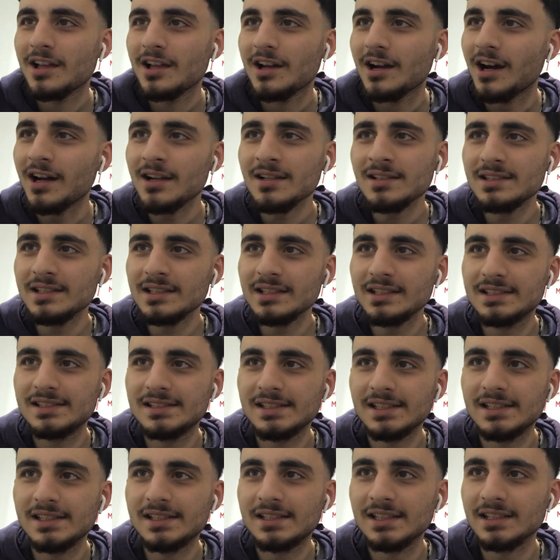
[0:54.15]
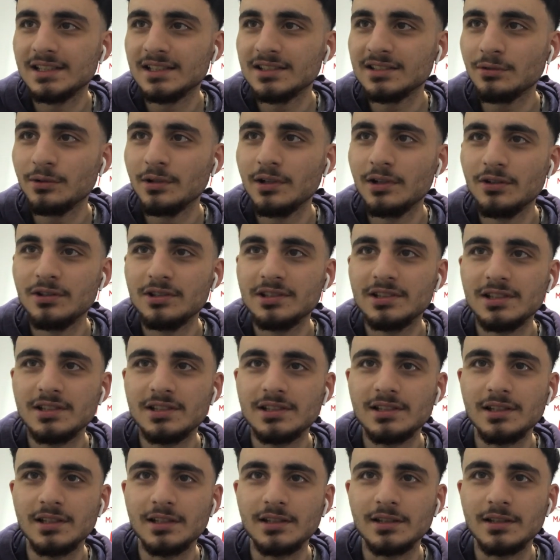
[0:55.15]
I think he's 16. He doesn't really look
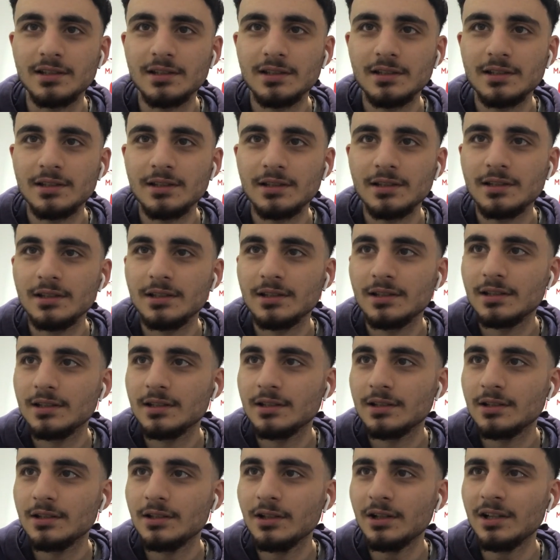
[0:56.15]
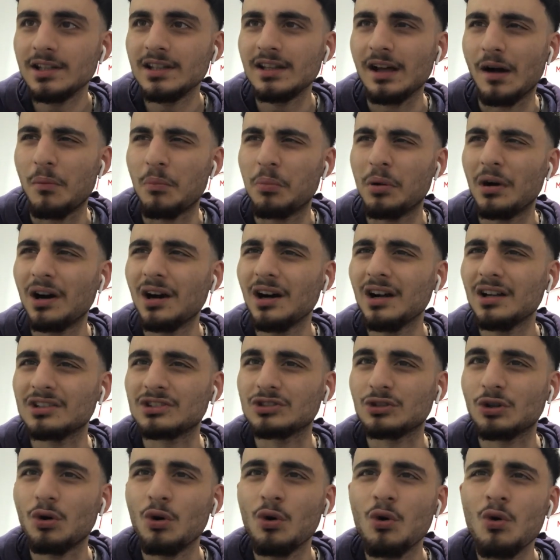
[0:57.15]
16. Look at that
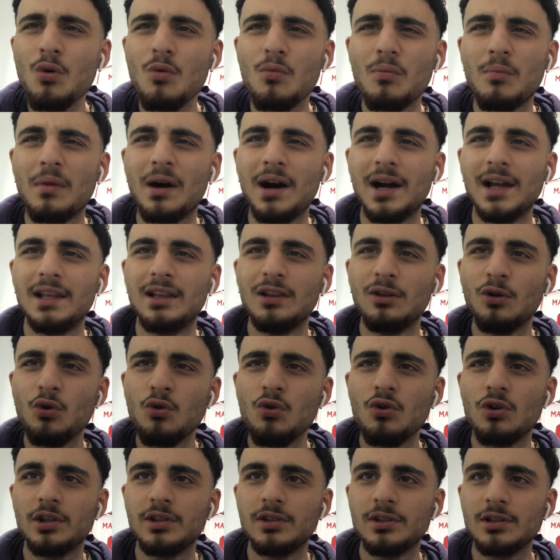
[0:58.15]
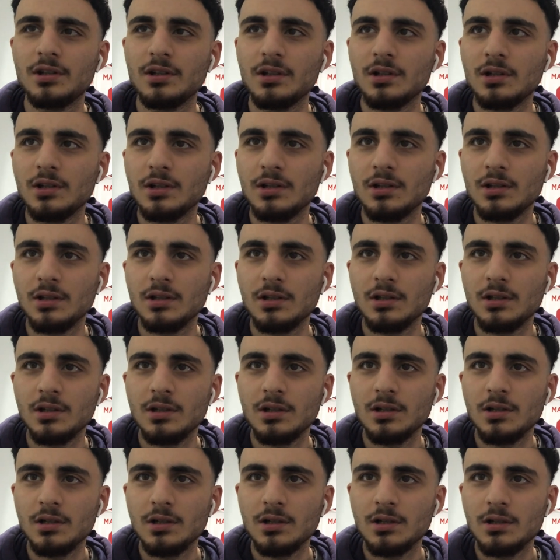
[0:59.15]
pass, oh my lord.
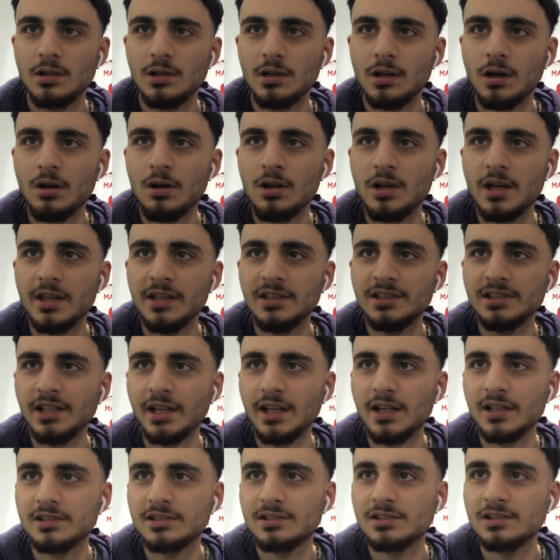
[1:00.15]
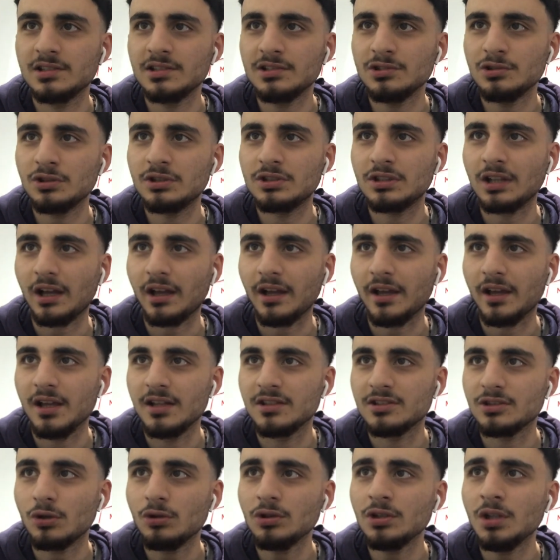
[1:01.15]
Okay, this looks like
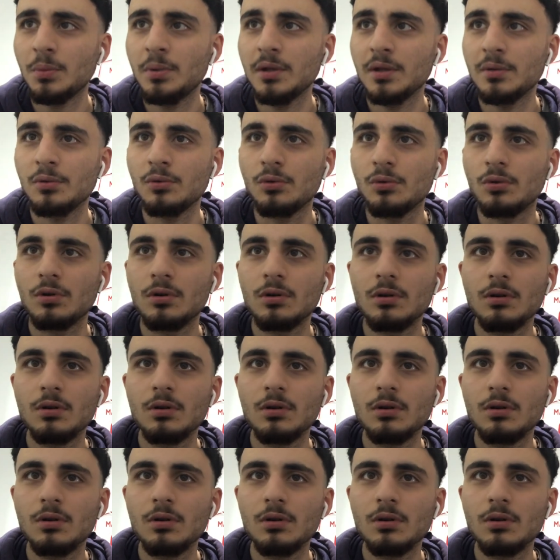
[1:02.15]
against older people.